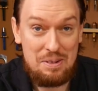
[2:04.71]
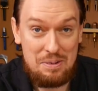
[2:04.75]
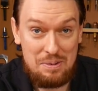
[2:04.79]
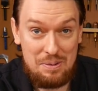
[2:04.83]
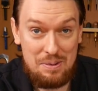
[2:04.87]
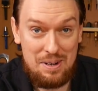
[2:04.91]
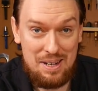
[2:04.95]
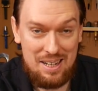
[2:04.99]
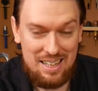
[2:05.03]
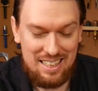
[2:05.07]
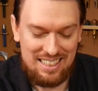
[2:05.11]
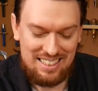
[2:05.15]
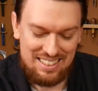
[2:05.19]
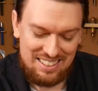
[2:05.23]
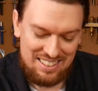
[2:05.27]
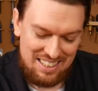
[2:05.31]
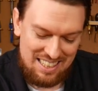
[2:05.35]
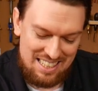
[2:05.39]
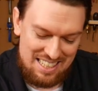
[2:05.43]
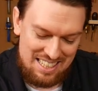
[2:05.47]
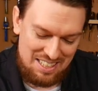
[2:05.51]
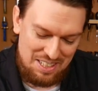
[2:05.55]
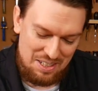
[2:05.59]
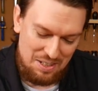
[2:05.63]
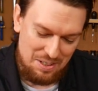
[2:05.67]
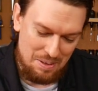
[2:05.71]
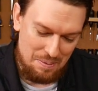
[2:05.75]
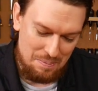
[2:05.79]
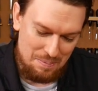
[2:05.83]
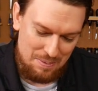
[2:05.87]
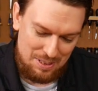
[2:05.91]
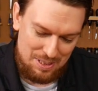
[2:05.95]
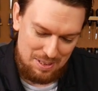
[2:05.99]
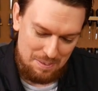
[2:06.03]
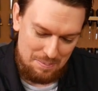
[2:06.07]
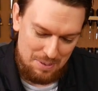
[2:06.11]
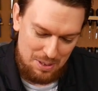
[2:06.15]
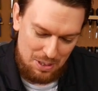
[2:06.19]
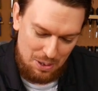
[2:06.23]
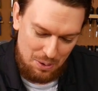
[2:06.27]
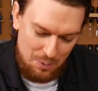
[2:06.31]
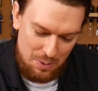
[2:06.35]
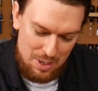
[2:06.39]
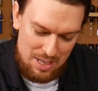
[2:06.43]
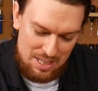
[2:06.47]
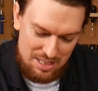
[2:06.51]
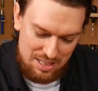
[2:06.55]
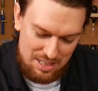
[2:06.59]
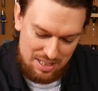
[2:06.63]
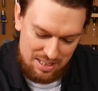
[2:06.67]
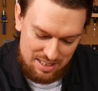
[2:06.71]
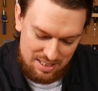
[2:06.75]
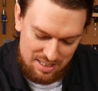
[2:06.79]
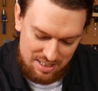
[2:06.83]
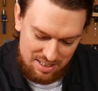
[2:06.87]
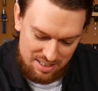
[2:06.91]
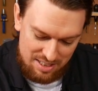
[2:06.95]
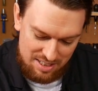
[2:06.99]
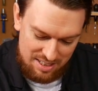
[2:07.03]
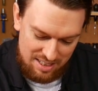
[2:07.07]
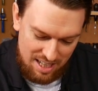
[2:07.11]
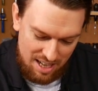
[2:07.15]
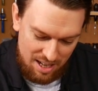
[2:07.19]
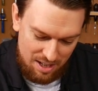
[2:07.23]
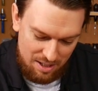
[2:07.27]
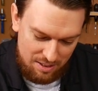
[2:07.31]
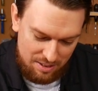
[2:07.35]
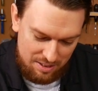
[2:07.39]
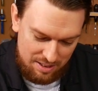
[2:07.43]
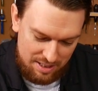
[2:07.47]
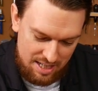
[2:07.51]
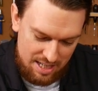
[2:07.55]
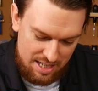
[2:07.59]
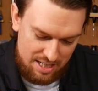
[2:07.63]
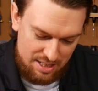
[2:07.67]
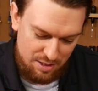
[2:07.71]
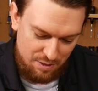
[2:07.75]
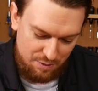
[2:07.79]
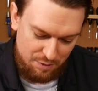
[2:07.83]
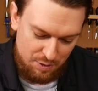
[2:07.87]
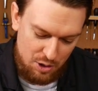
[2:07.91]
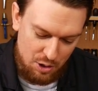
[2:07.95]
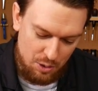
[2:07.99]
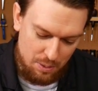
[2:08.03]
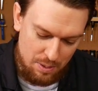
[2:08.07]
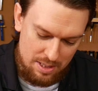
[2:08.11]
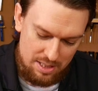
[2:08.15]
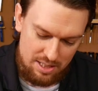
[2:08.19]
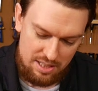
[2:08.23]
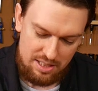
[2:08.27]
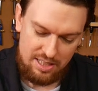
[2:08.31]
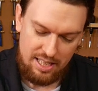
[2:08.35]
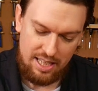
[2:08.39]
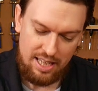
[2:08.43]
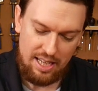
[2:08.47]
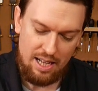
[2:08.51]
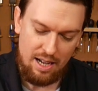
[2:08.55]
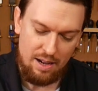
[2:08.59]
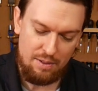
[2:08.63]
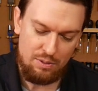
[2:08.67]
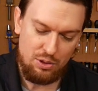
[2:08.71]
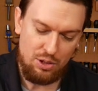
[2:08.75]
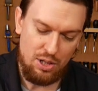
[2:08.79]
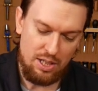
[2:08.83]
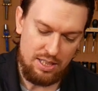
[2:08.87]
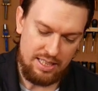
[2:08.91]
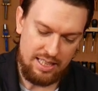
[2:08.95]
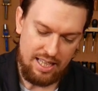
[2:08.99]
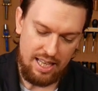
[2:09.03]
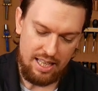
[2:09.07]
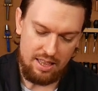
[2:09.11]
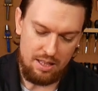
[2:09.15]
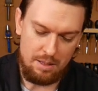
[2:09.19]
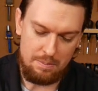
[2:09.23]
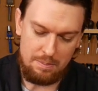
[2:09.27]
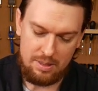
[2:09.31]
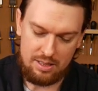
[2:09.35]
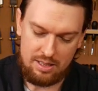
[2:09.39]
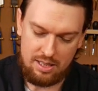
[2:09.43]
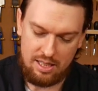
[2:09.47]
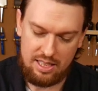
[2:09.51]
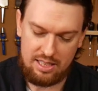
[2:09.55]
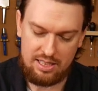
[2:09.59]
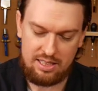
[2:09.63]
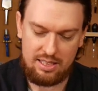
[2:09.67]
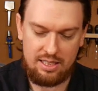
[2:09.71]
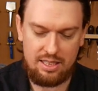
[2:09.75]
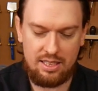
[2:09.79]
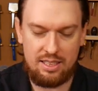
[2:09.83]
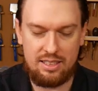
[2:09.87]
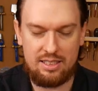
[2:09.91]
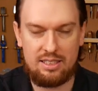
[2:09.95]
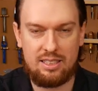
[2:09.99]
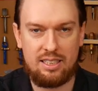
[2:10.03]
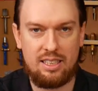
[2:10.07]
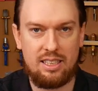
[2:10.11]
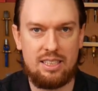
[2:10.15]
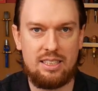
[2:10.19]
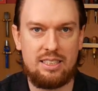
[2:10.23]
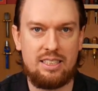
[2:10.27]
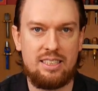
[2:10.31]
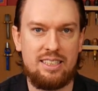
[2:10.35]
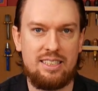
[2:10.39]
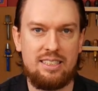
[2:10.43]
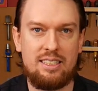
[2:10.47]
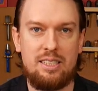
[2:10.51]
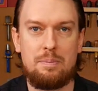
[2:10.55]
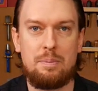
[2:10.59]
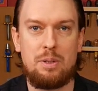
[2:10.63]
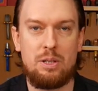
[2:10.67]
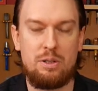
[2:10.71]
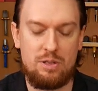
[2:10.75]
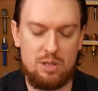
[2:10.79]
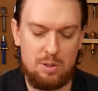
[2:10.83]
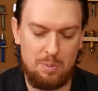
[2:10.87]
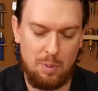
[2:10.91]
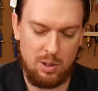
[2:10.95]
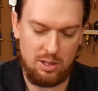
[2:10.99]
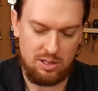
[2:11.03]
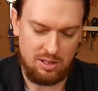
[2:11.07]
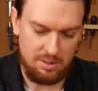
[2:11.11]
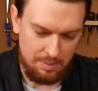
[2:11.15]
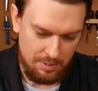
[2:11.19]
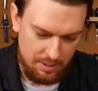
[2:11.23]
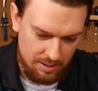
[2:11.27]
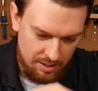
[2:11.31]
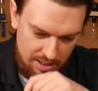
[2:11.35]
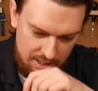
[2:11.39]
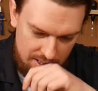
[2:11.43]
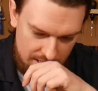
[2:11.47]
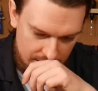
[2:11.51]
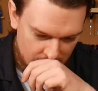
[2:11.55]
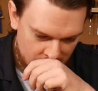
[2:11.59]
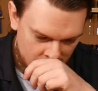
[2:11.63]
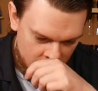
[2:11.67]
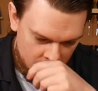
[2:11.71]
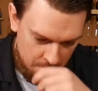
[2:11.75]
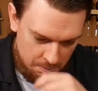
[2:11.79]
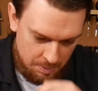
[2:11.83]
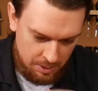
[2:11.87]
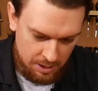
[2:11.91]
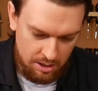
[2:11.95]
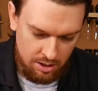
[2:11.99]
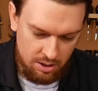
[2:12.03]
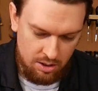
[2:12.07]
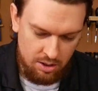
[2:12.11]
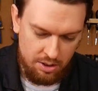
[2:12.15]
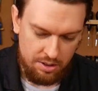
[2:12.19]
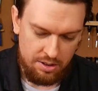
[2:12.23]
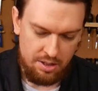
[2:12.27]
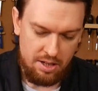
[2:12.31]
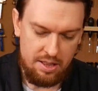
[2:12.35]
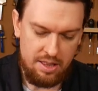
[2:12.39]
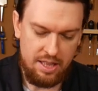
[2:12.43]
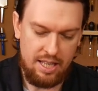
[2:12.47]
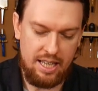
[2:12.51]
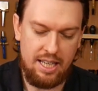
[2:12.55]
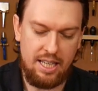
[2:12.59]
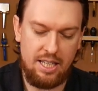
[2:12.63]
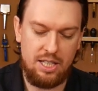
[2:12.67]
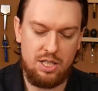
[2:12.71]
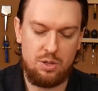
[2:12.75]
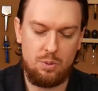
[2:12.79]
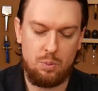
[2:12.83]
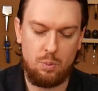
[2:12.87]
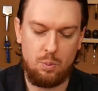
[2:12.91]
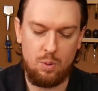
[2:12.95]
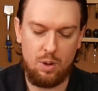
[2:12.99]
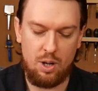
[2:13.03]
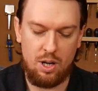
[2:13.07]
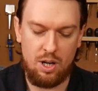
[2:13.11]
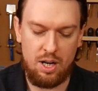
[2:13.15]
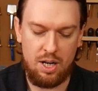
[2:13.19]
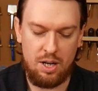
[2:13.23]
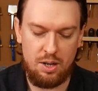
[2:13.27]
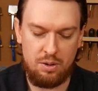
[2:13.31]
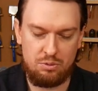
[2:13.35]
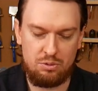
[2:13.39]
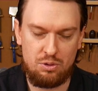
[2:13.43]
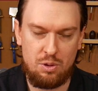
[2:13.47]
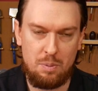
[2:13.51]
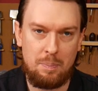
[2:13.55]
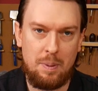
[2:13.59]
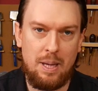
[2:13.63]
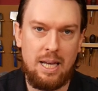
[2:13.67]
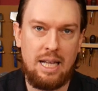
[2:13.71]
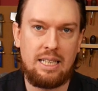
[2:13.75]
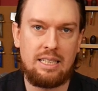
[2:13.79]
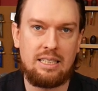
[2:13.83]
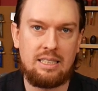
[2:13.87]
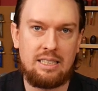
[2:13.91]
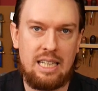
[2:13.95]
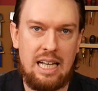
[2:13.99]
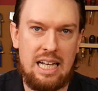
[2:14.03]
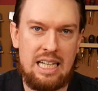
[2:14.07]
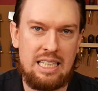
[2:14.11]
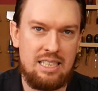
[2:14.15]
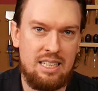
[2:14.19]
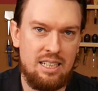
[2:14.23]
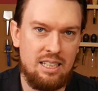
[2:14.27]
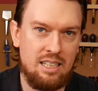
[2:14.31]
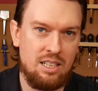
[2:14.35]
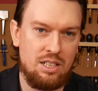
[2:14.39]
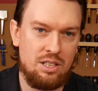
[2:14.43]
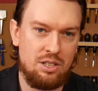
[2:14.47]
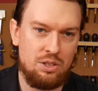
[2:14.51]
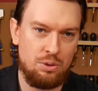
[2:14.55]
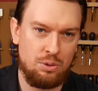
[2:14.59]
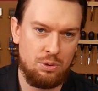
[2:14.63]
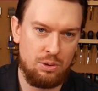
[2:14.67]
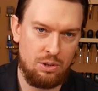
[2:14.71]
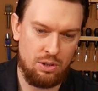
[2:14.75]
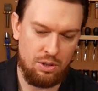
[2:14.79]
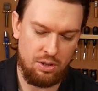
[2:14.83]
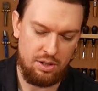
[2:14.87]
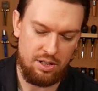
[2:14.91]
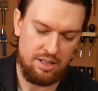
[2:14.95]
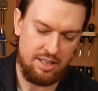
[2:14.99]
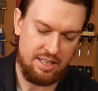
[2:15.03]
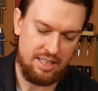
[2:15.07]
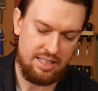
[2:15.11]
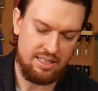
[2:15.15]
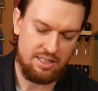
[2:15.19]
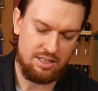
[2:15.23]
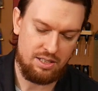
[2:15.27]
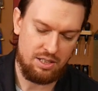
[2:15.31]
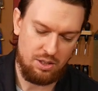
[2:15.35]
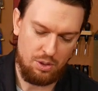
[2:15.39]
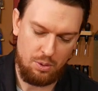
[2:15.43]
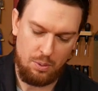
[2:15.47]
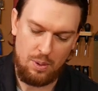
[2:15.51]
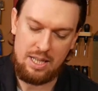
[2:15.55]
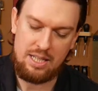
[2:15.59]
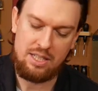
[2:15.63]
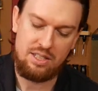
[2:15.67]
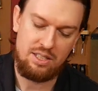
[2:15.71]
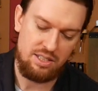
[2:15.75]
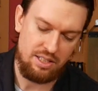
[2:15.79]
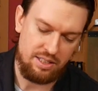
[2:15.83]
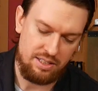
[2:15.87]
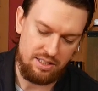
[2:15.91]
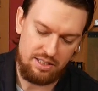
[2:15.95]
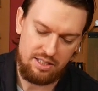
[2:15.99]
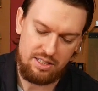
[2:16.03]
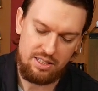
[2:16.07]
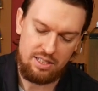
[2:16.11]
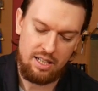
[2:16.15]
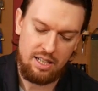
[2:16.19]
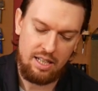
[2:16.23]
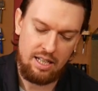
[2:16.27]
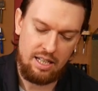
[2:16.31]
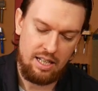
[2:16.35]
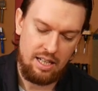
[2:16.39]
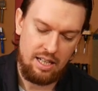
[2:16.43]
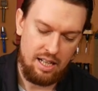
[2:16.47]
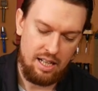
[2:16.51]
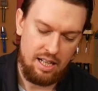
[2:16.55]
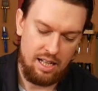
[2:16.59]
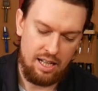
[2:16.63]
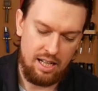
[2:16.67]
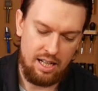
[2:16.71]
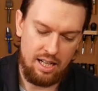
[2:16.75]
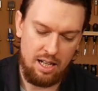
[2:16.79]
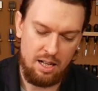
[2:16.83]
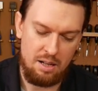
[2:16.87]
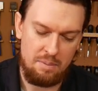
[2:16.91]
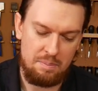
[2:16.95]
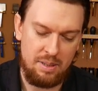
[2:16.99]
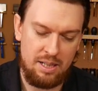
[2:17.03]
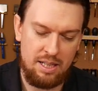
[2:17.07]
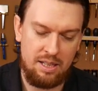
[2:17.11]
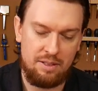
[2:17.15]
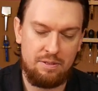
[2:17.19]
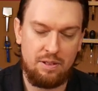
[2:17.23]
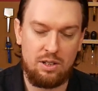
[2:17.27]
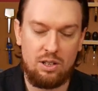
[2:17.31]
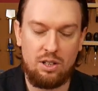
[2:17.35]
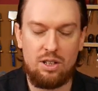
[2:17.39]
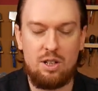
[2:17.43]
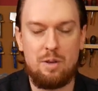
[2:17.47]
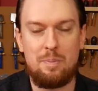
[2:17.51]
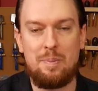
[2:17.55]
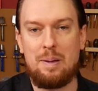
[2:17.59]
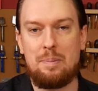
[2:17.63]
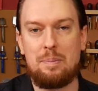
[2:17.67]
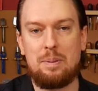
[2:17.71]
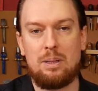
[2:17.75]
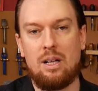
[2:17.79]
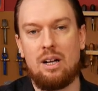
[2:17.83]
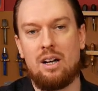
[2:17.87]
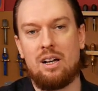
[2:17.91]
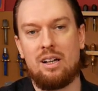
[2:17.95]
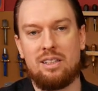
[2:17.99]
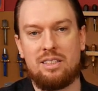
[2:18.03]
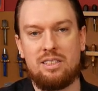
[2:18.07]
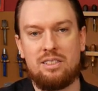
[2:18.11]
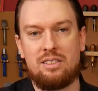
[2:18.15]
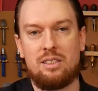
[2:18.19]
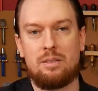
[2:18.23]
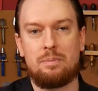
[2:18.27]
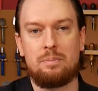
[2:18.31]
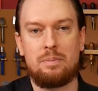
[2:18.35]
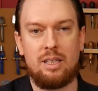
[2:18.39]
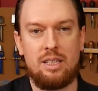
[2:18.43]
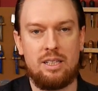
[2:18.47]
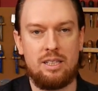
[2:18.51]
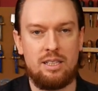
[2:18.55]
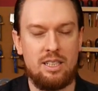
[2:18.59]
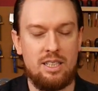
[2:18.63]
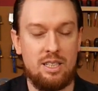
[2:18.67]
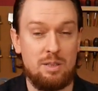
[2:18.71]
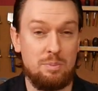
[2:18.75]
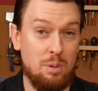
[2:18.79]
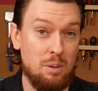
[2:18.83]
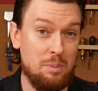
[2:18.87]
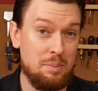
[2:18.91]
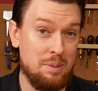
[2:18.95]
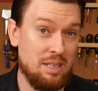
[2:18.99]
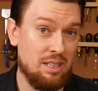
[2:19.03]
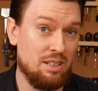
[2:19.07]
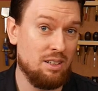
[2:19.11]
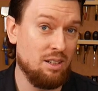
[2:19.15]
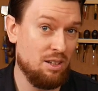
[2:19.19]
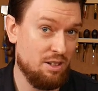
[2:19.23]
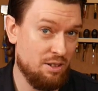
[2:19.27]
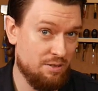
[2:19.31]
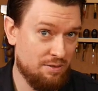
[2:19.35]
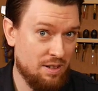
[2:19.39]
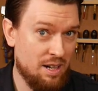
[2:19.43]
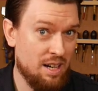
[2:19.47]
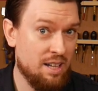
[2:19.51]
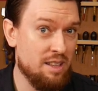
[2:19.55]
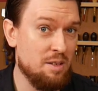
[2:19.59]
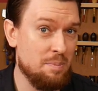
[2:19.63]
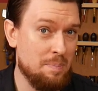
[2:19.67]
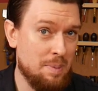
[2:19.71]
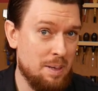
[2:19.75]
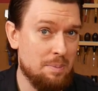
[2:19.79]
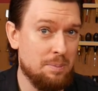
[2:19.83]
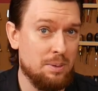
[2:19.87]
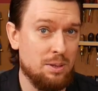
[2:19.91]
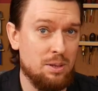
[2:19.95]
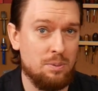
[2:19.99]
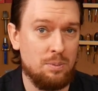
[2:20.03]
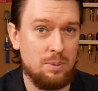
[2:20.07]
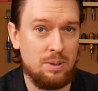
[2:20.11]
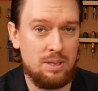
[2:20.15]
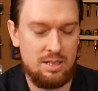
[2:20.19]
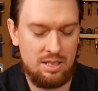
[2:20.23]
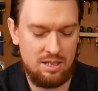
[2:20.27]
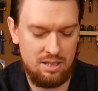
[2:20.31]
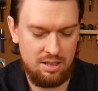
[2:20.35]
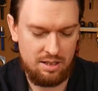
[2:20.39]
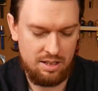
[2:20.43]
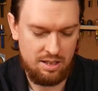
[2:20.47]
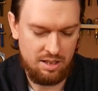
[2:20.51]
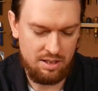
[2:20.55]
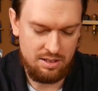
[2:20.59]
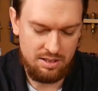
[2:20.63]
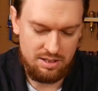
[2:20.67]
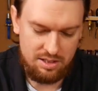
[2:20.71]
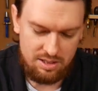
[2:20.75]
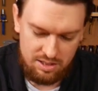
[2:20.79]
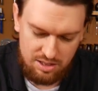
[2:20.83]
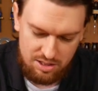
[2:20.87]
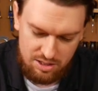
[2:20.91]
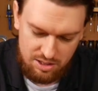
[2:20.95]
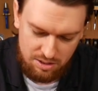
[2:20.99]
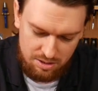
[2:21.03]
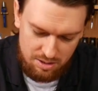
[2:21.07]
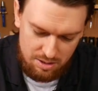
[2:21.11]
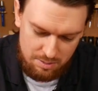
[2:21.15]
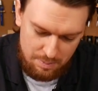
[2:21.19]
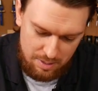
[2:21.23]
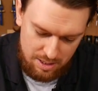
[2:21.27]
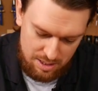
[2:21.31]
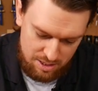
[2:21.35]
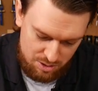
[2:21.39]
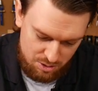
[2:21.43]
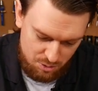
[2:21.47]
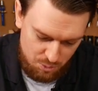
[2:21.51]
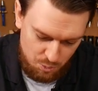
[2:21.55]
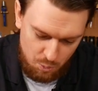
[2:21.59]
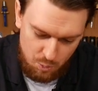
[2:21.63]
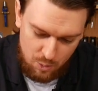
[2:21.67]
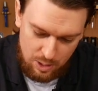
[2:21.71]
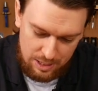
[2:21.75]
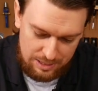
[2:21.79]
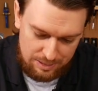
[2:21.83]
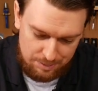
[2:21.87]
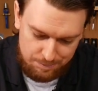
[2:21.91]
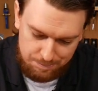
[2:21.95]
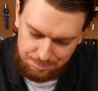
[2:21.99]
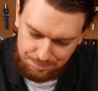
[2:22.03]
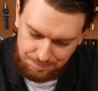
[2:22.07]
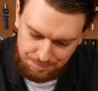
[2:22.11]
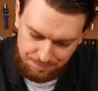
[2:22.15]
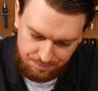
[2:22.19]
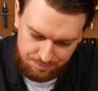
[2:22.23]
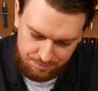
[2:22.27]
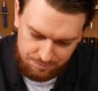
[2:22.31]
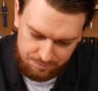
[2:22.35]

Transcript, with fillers: Right, so let's go on with some of the questions. Now, there's a few questions here. I've tried to get them as, as kind of dissimilar as possible, but a lot of these were repeats, as in I saw a lot of these questions. Um, and if a lot of people ask them, then there's probably a lot of other people that want to know the answers to them as well.